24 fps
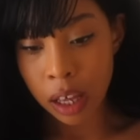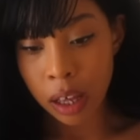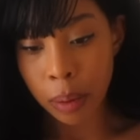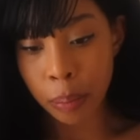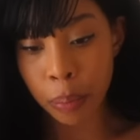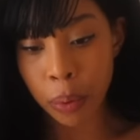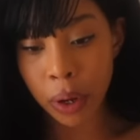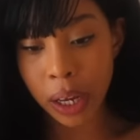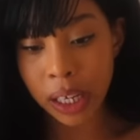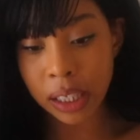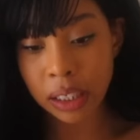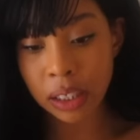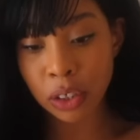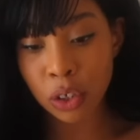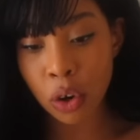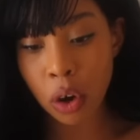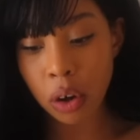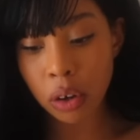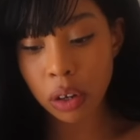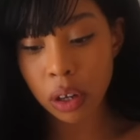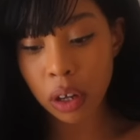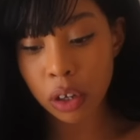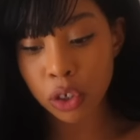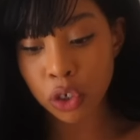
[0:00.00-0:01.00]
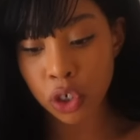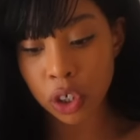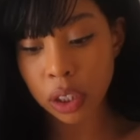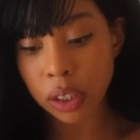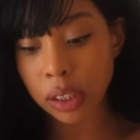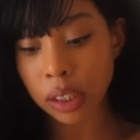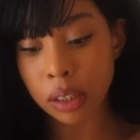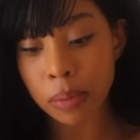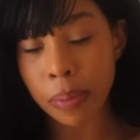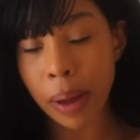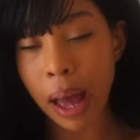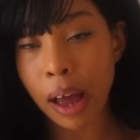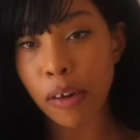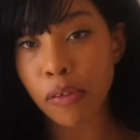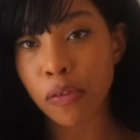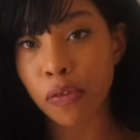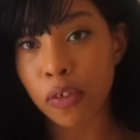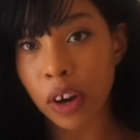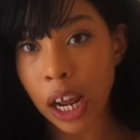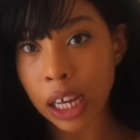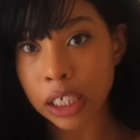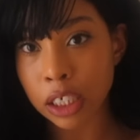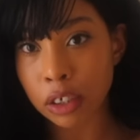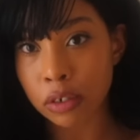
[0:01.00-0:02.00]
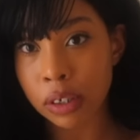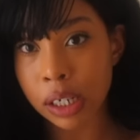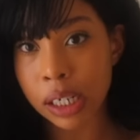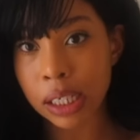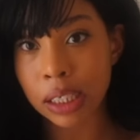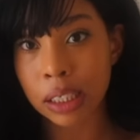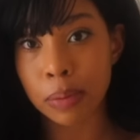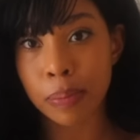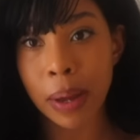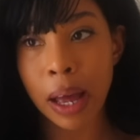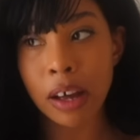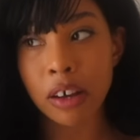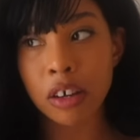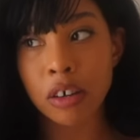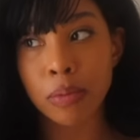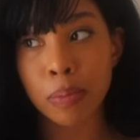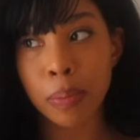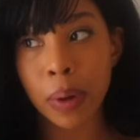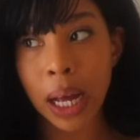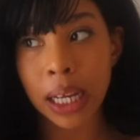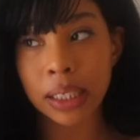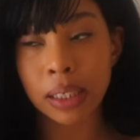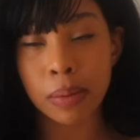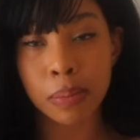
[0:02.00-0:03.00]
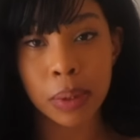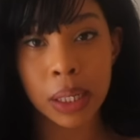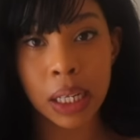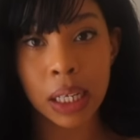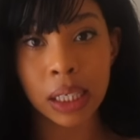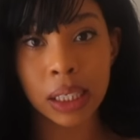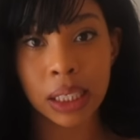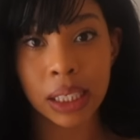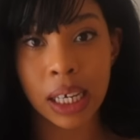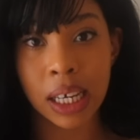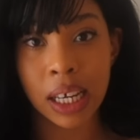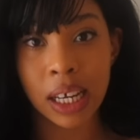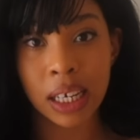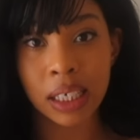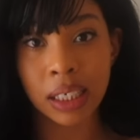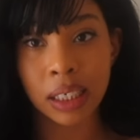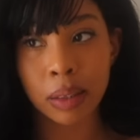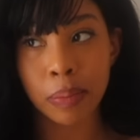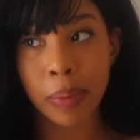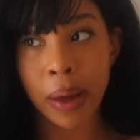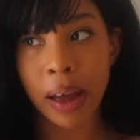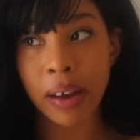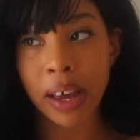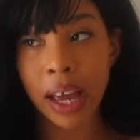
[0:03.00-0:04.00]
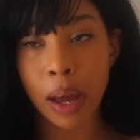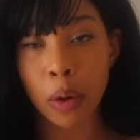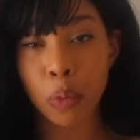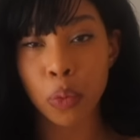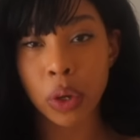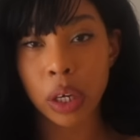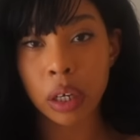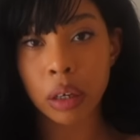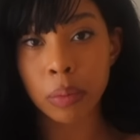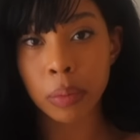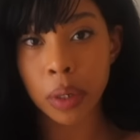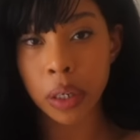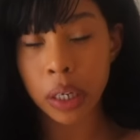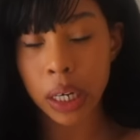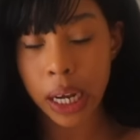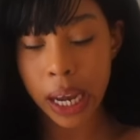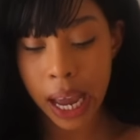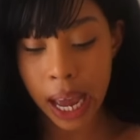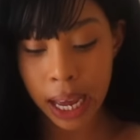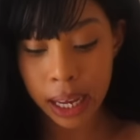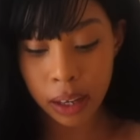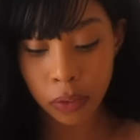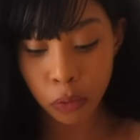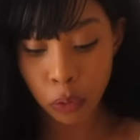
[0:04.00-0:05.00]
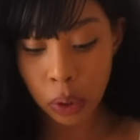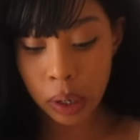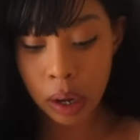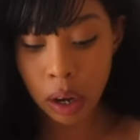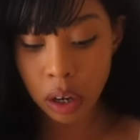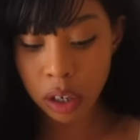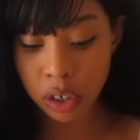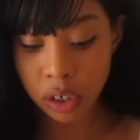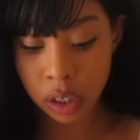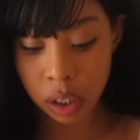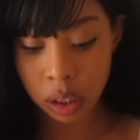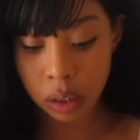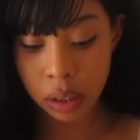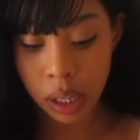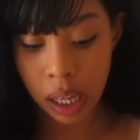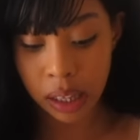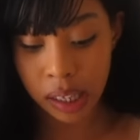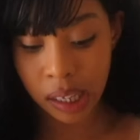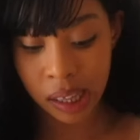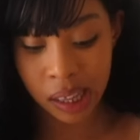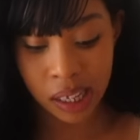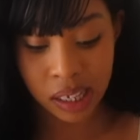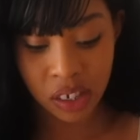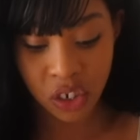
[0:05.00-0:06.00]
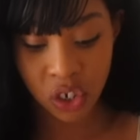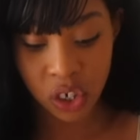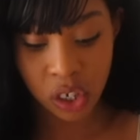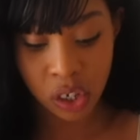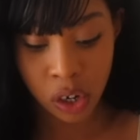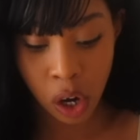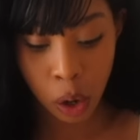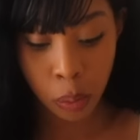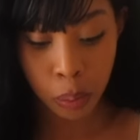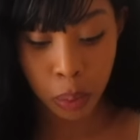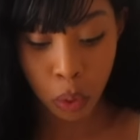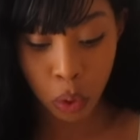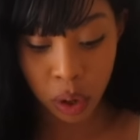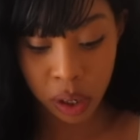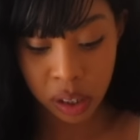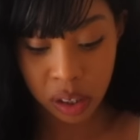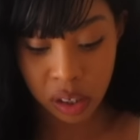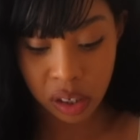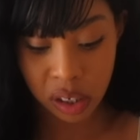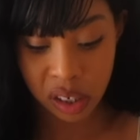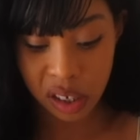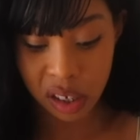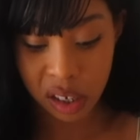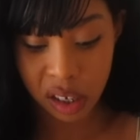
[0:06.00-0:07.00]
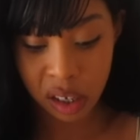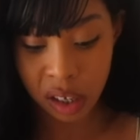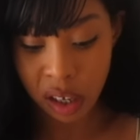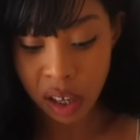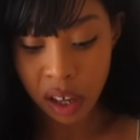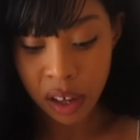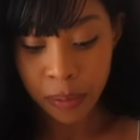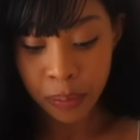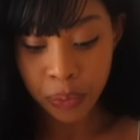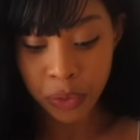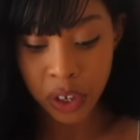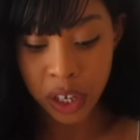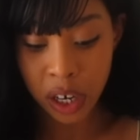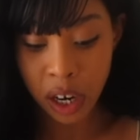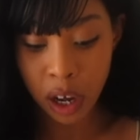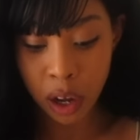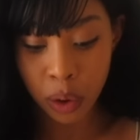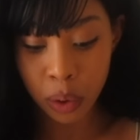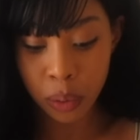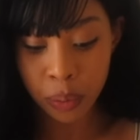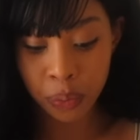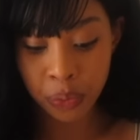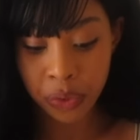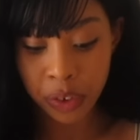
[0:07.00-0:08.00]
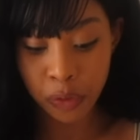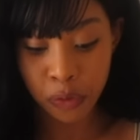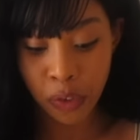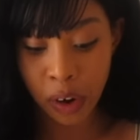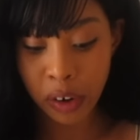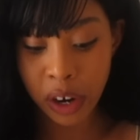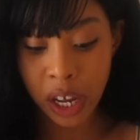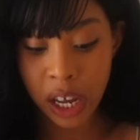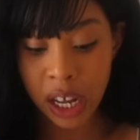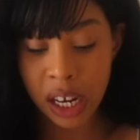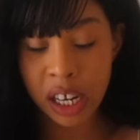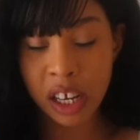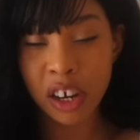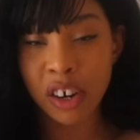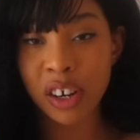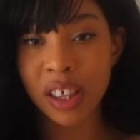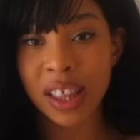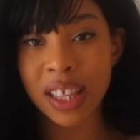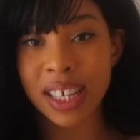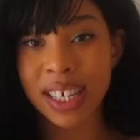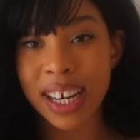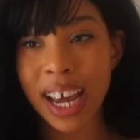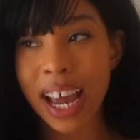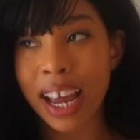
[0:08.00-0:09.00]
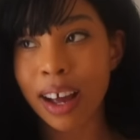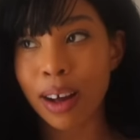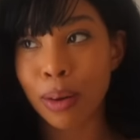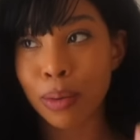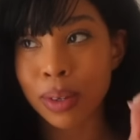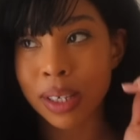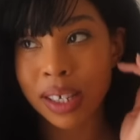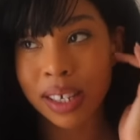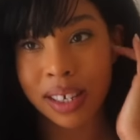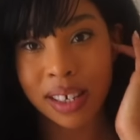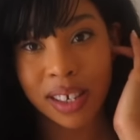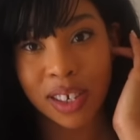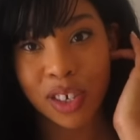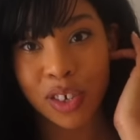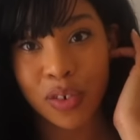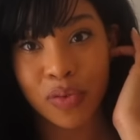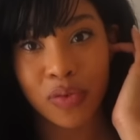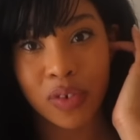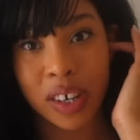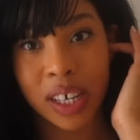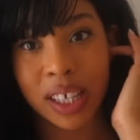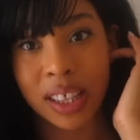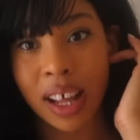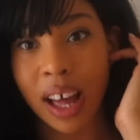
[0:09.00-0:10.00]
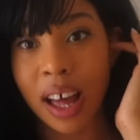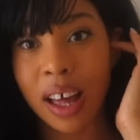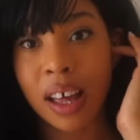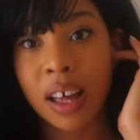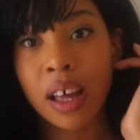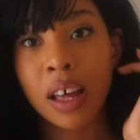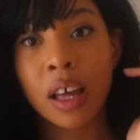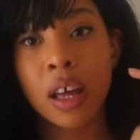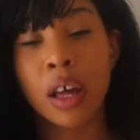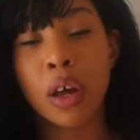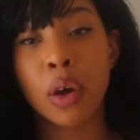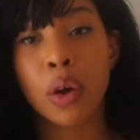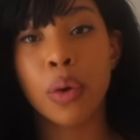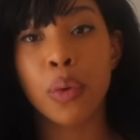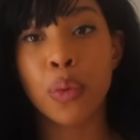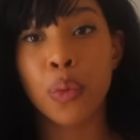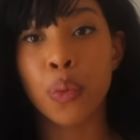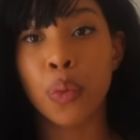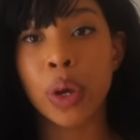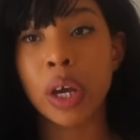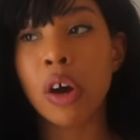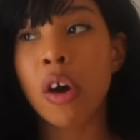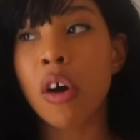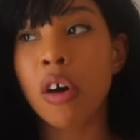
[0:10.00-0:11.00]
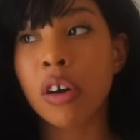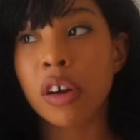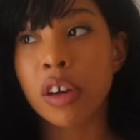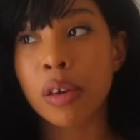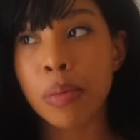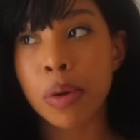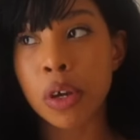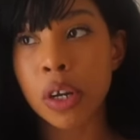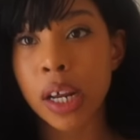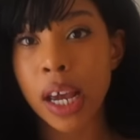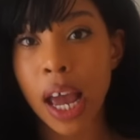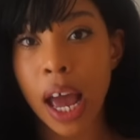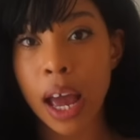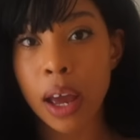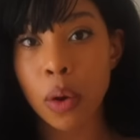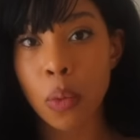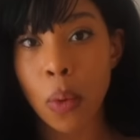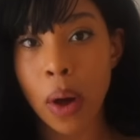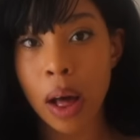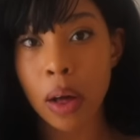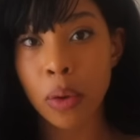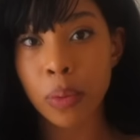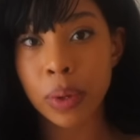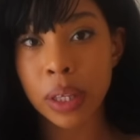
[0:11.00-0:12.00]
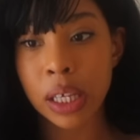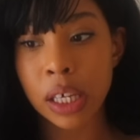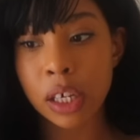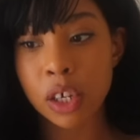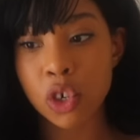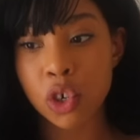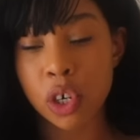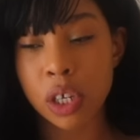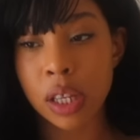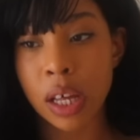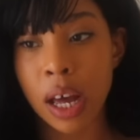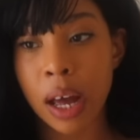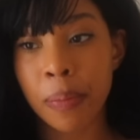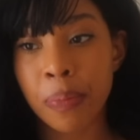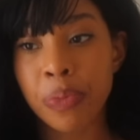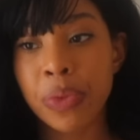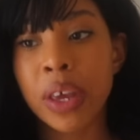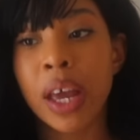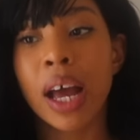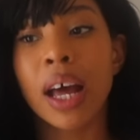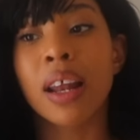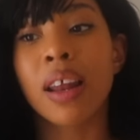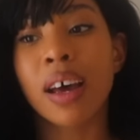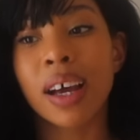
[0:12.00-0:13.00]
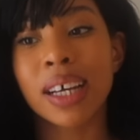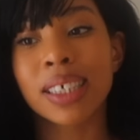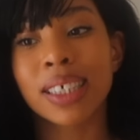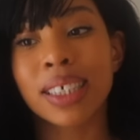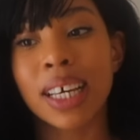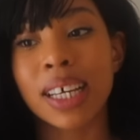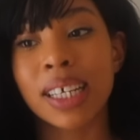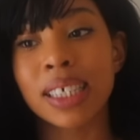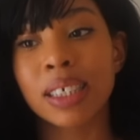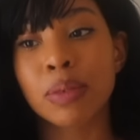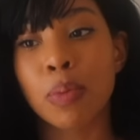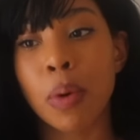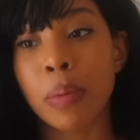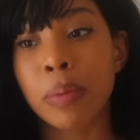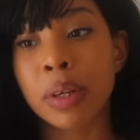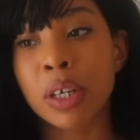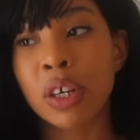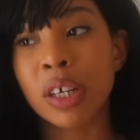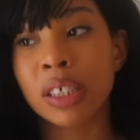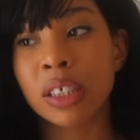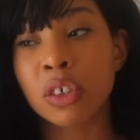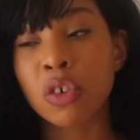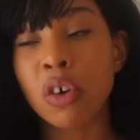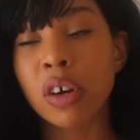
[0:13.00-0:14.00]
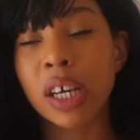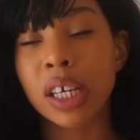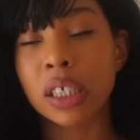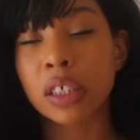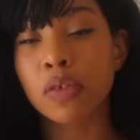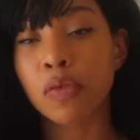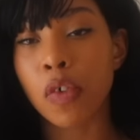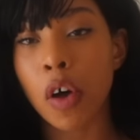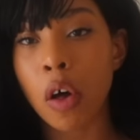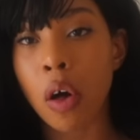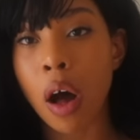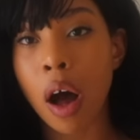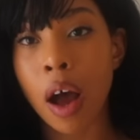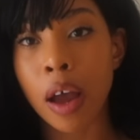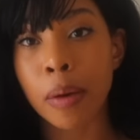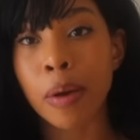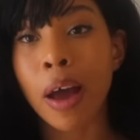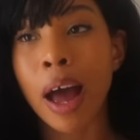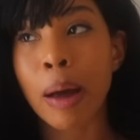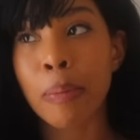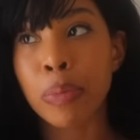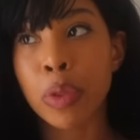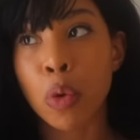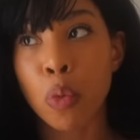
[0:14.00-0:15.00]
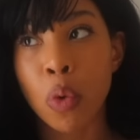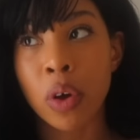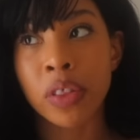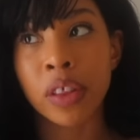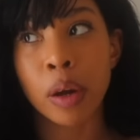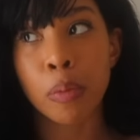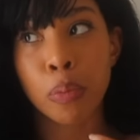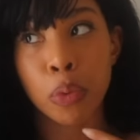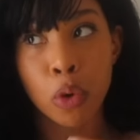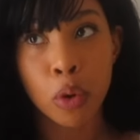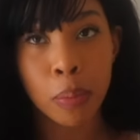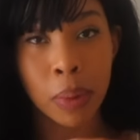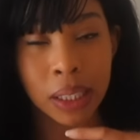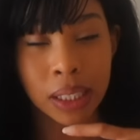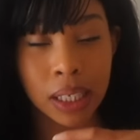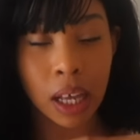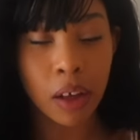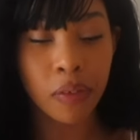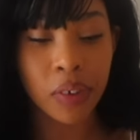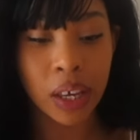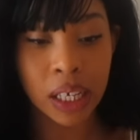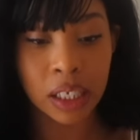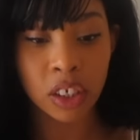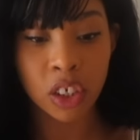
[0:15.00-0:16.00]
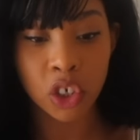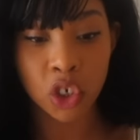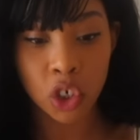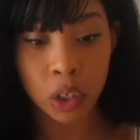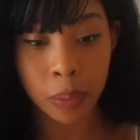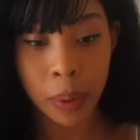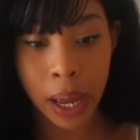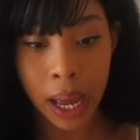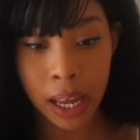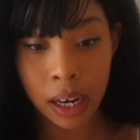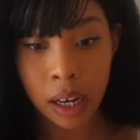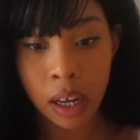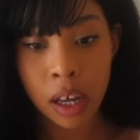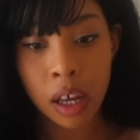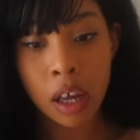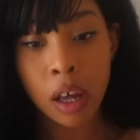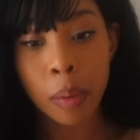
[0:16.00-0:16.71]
But it's not just about flattery, it's about compatibility, and it's about, can we communicate? If we can't do that, then there's just no point to, you know, very early on in the day, I was discovering that we can't communicate well with each other. And like I said, it's not his fault. I am the one that brought myself into Japan.